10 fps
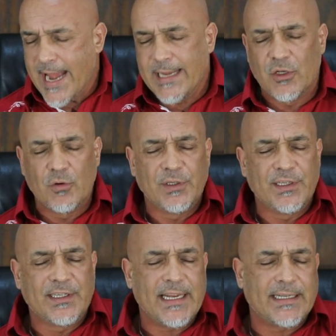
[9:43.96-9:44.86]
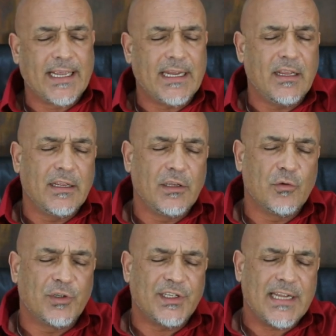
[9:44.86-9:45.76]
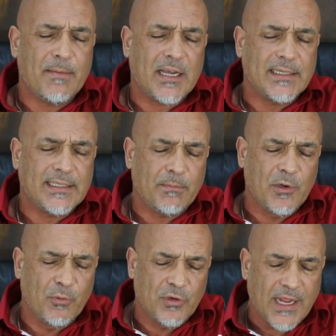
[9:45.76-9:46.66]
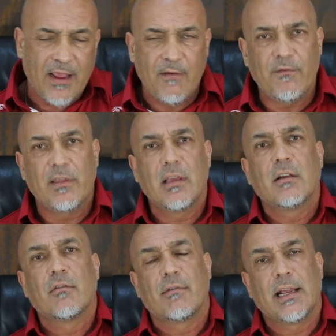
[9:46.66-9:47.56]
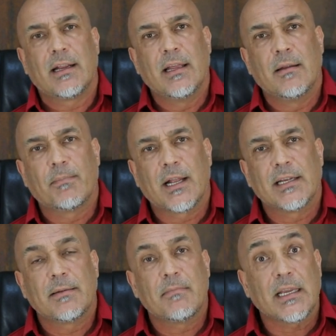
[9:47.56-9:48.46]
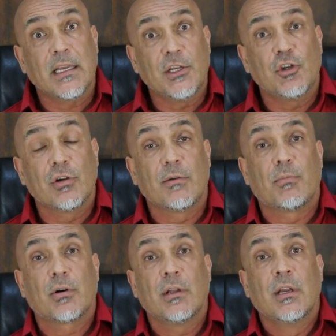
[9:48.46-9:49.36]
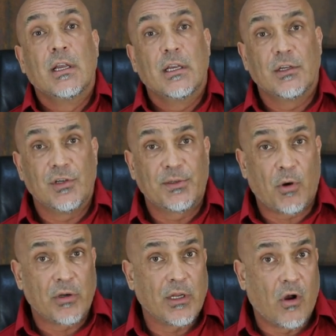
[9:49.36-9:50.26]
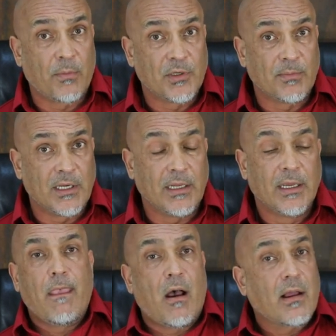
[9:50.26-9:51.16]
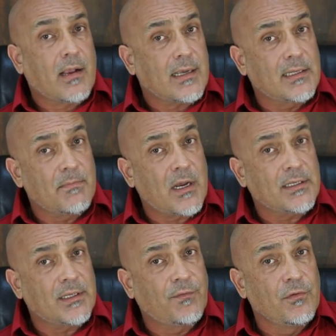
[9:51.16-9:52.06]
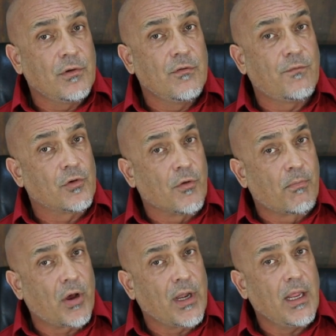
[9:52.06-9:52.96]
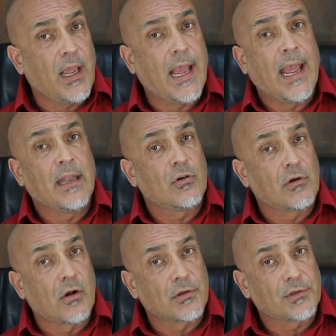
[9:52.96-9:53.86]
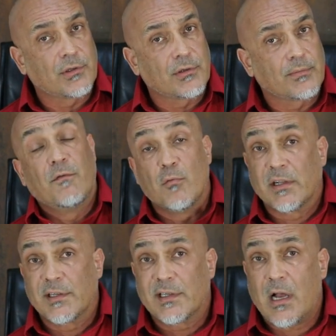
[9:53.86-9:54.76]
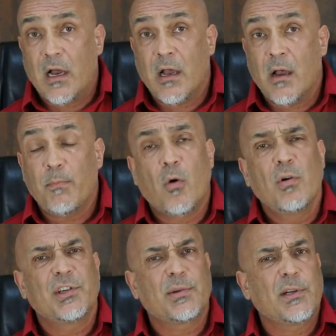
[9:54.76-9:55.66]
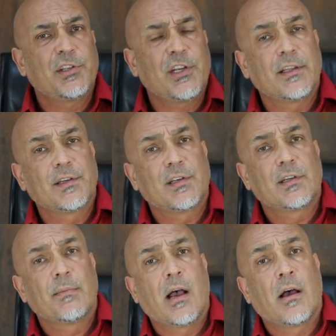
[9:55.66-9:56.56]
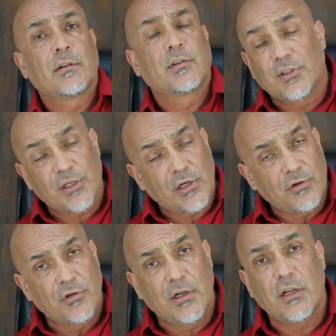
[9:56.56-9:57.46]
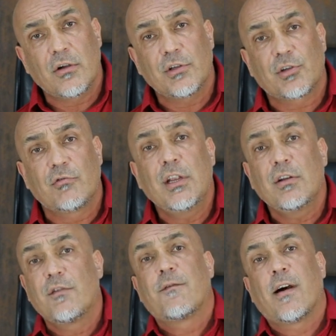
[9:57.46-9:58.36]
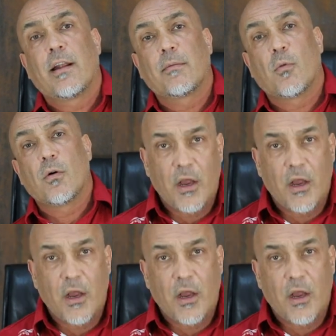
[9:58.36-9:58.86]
A to Z, getting you step by step to put everything correctly in place and making sure the body is responding optimally. Now I customize this for you, for your body and your goals. If you want to sign up or you just want to check the system out, just go to the link on the screen to find out more.